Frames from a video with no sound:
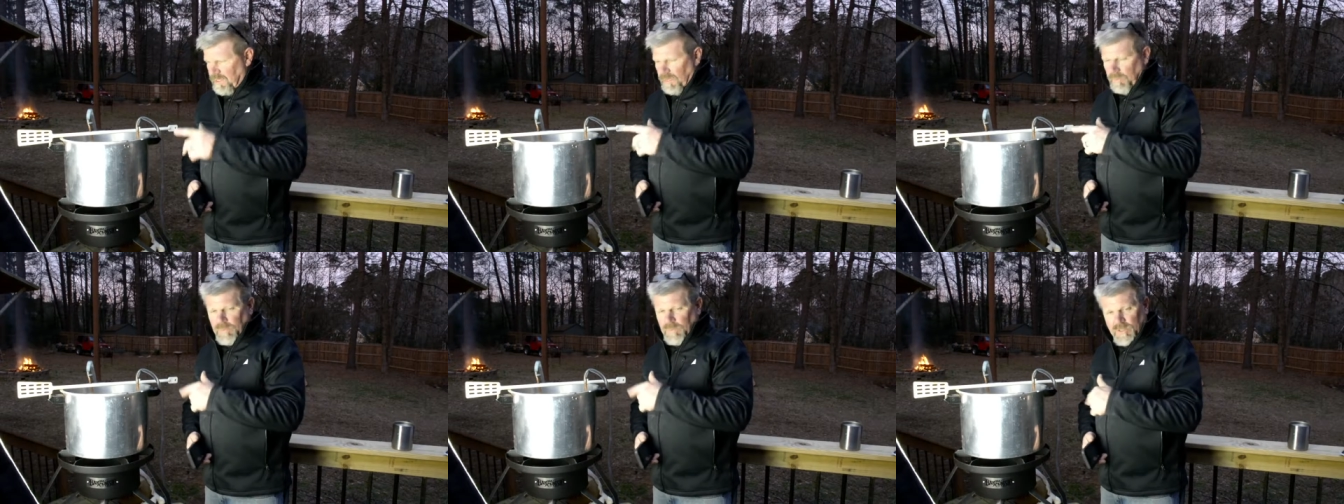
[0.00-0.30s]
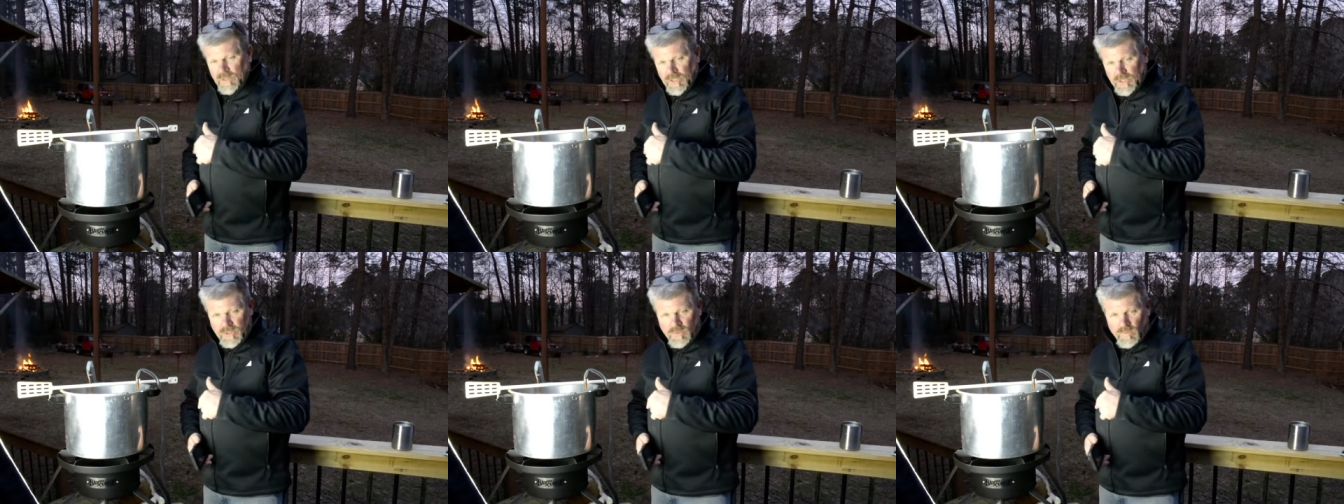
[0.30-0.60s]
I
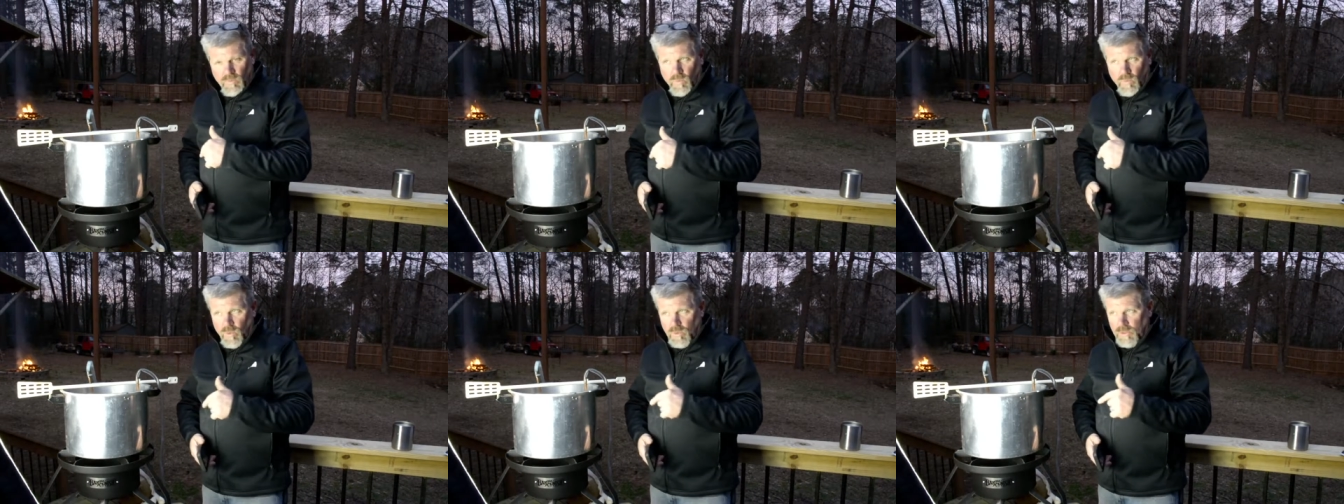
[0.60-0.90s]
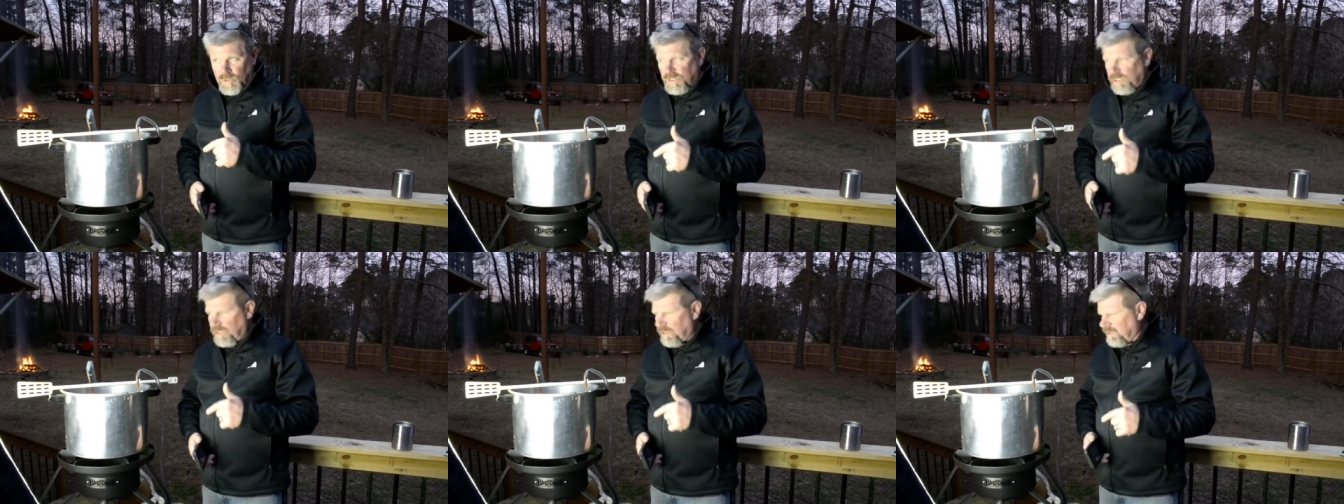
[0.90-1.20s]
put the
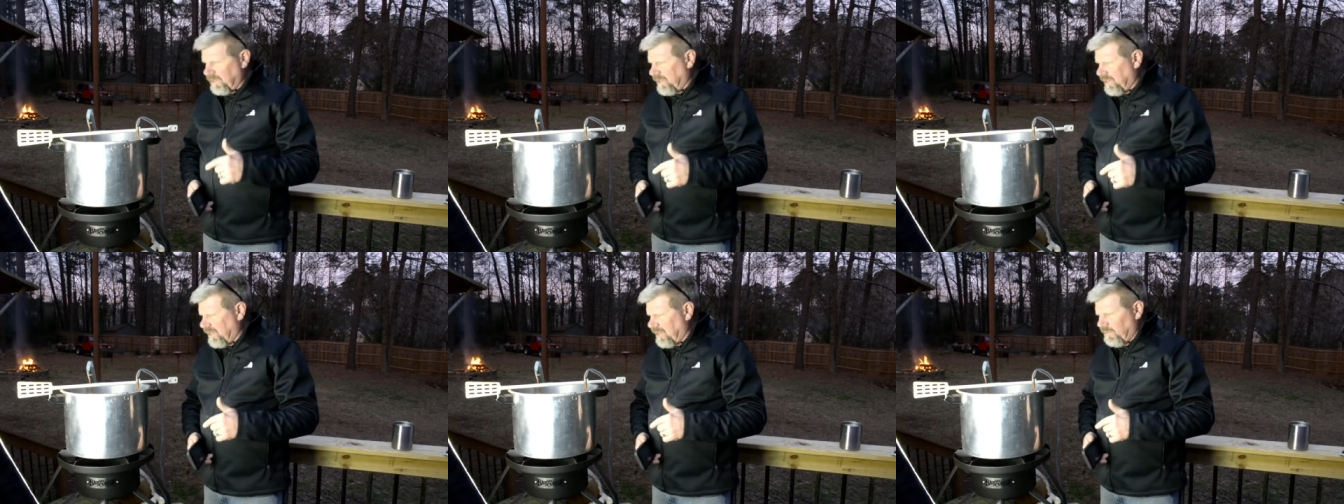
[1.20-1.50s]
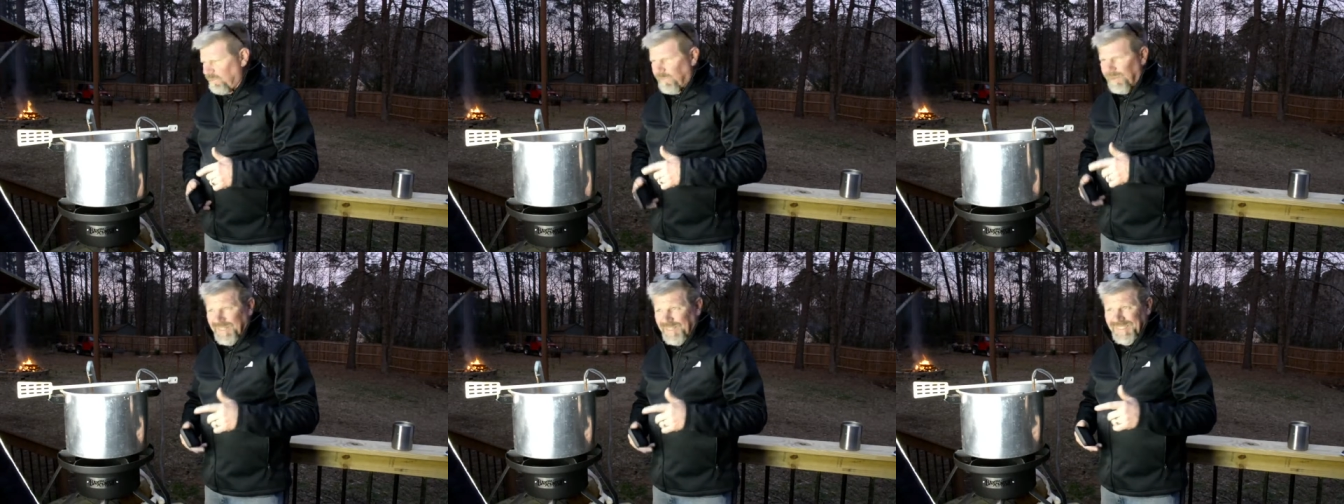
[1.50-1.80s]
wort chiller in there,
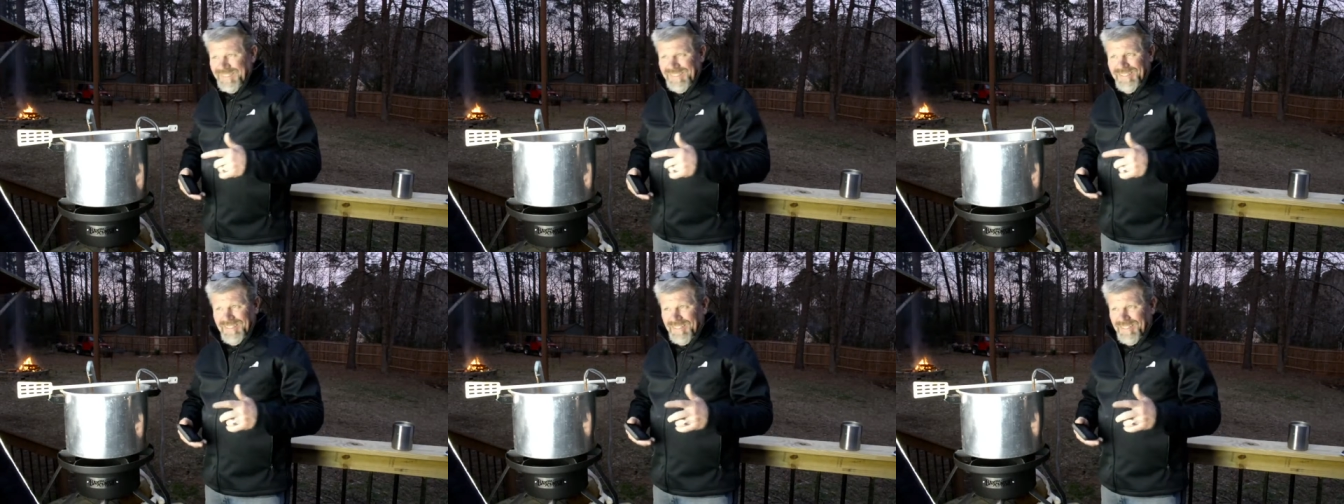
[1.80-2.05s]
but